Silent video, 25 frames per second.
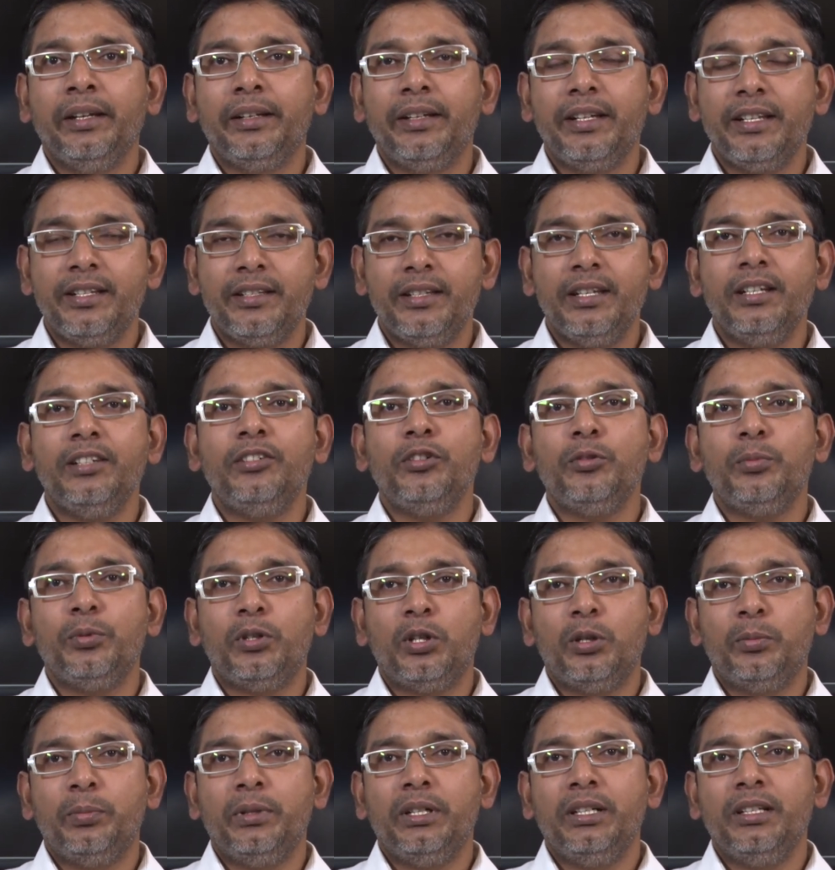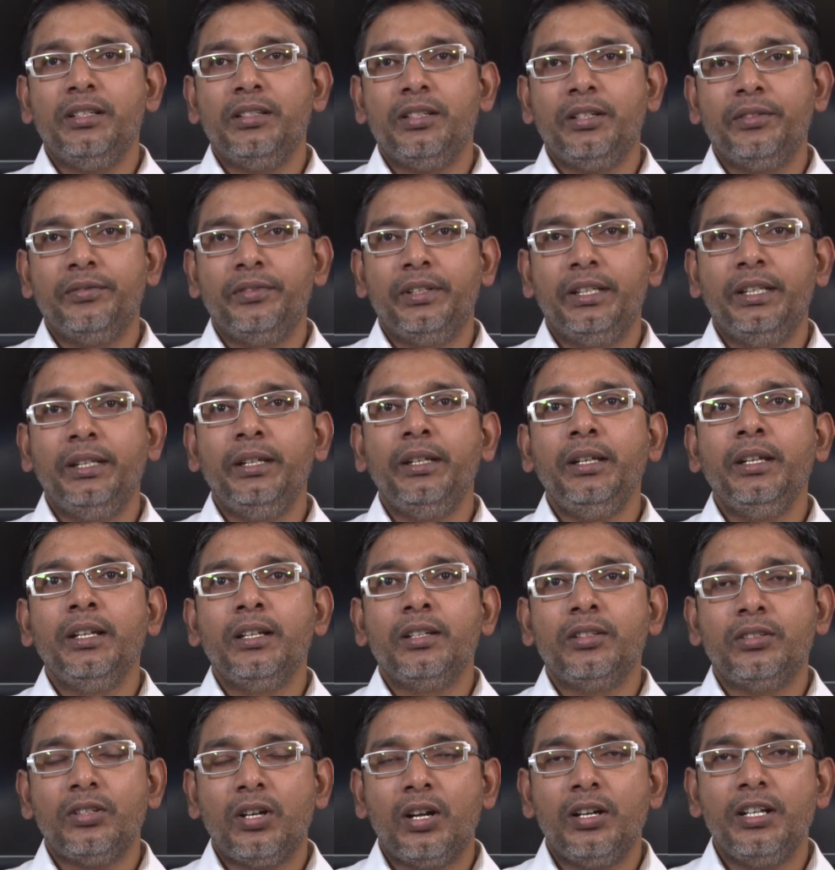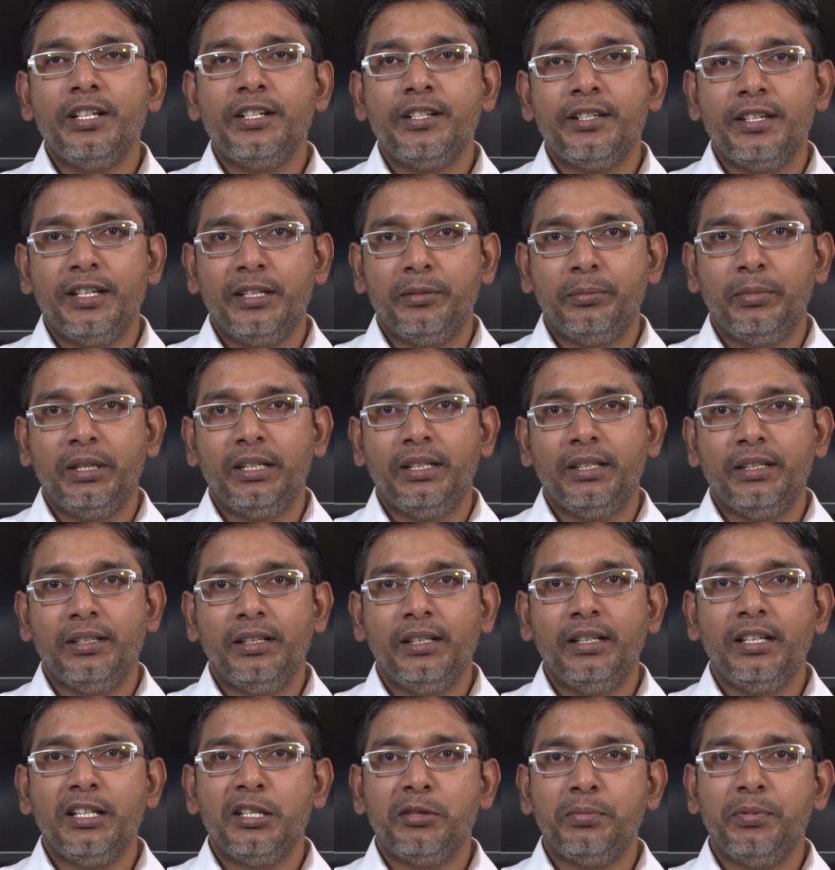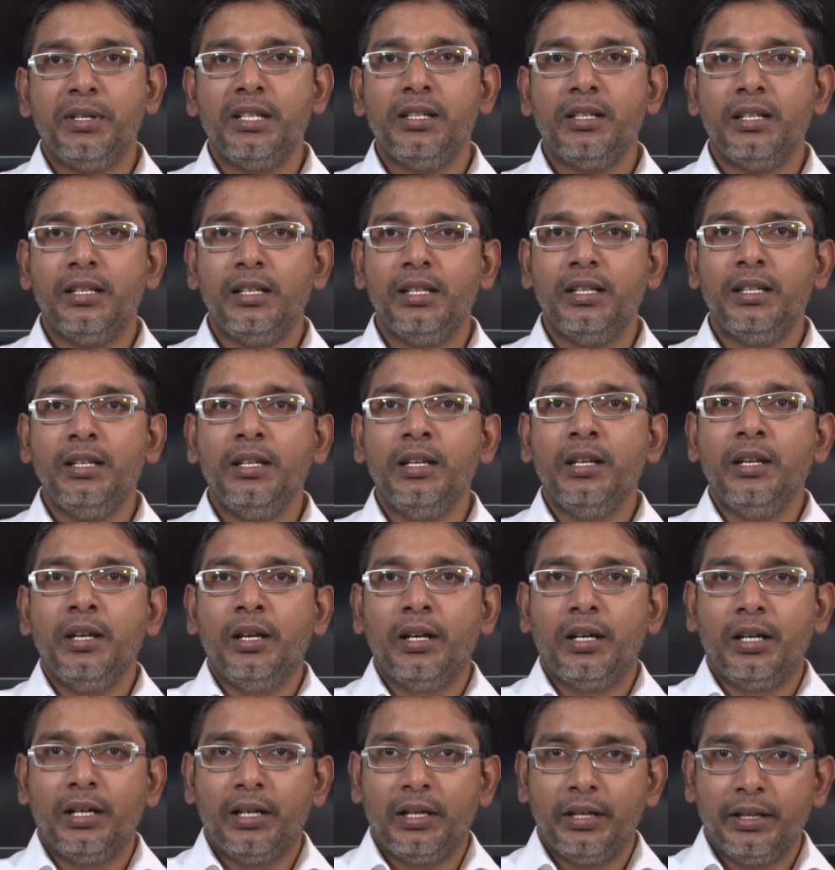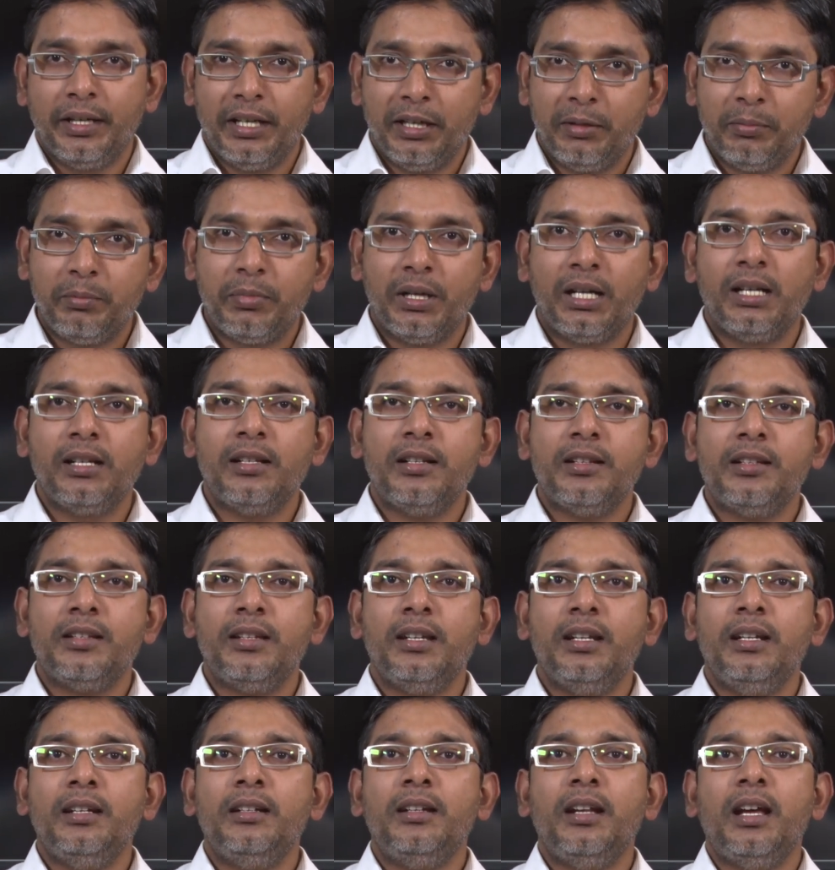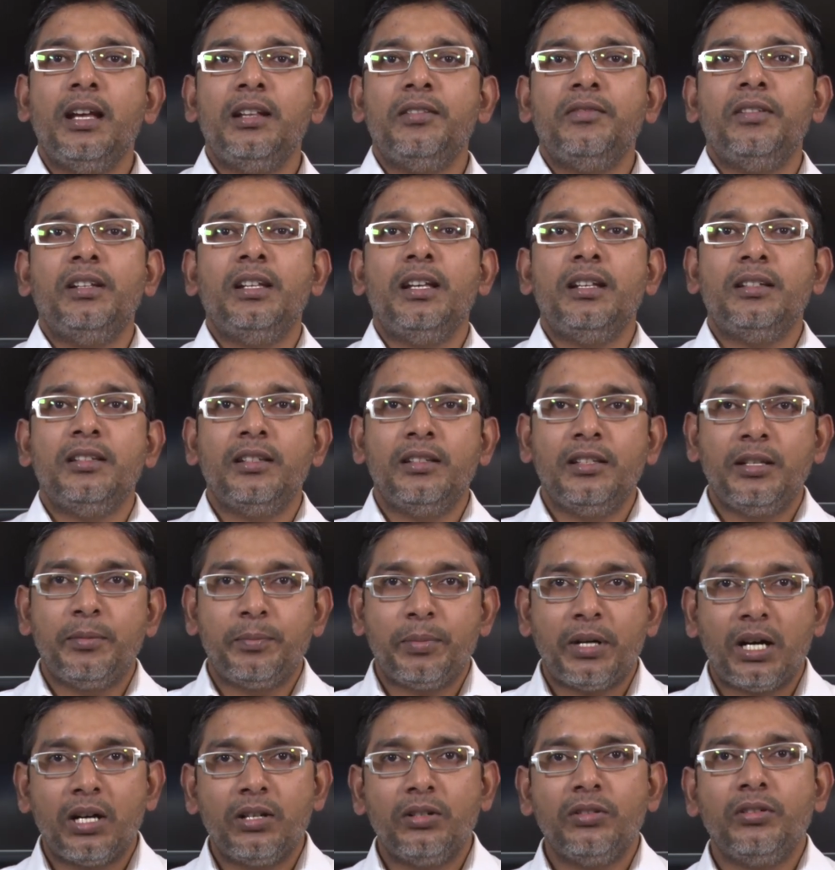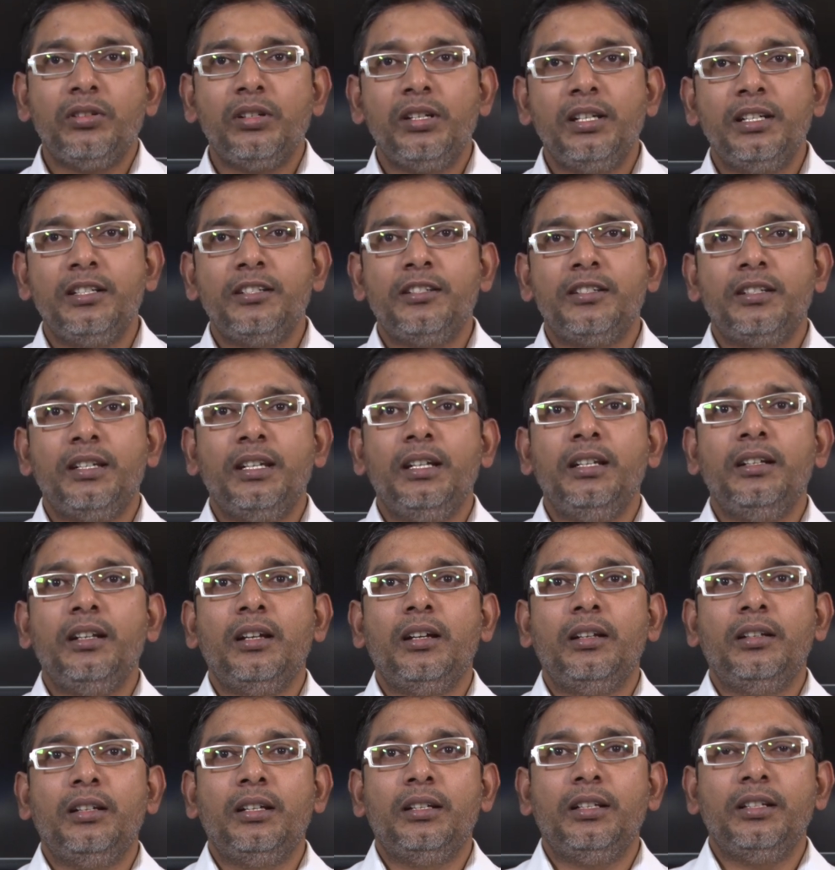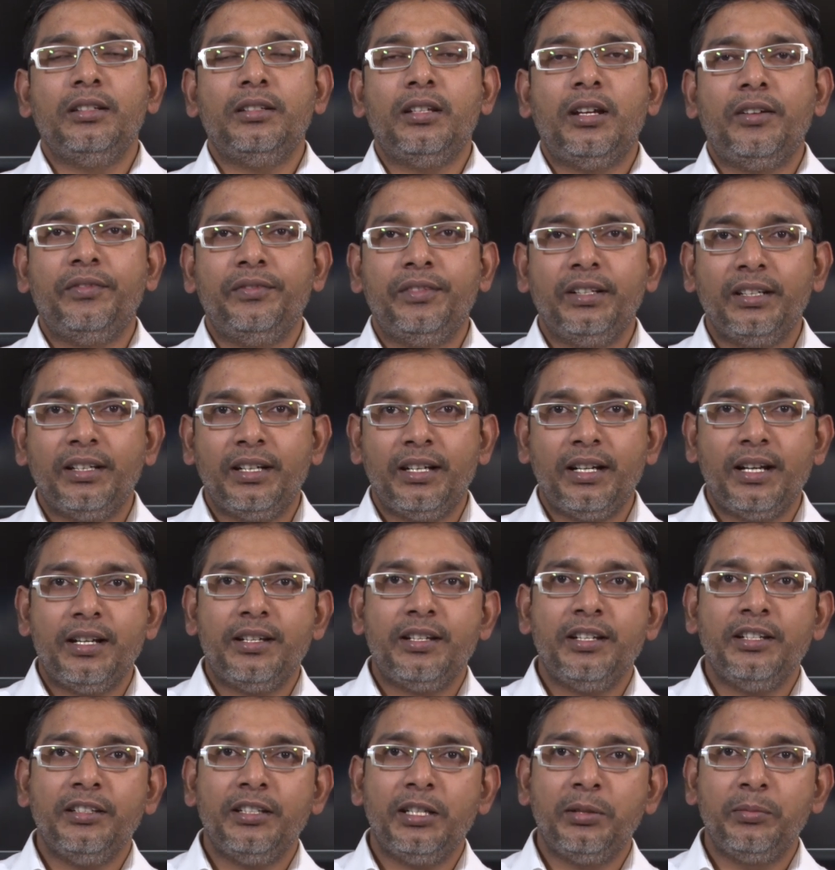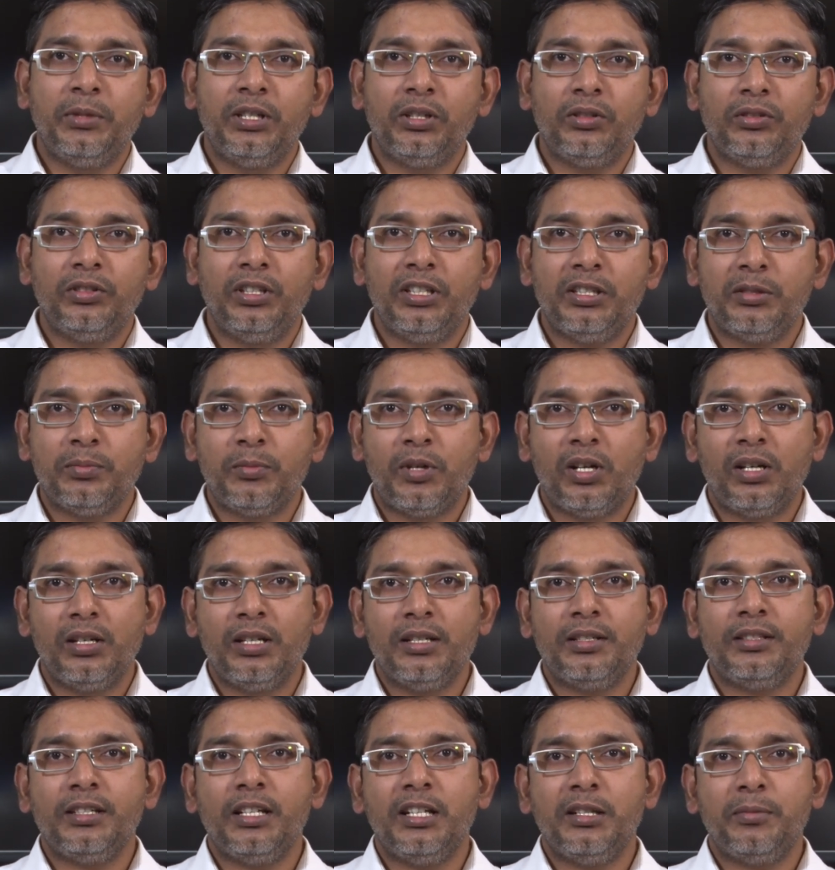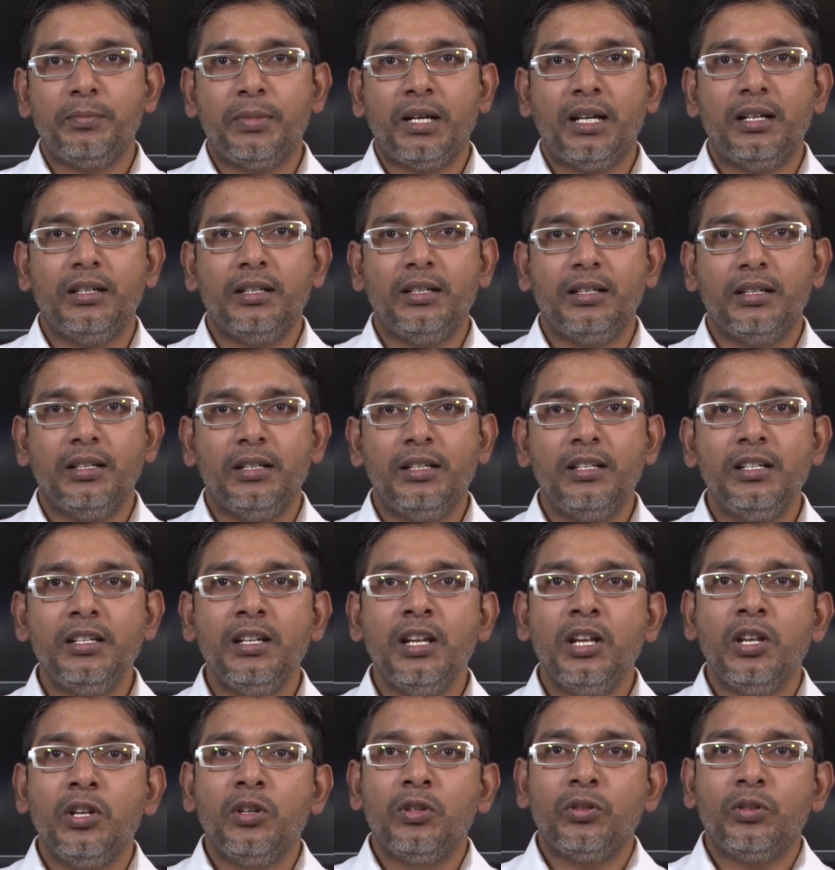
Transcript: distinctive properties of the solid state material especially uh, in bulk state as well as in the particulate state uh, that is after crushing them into the smaller size particles.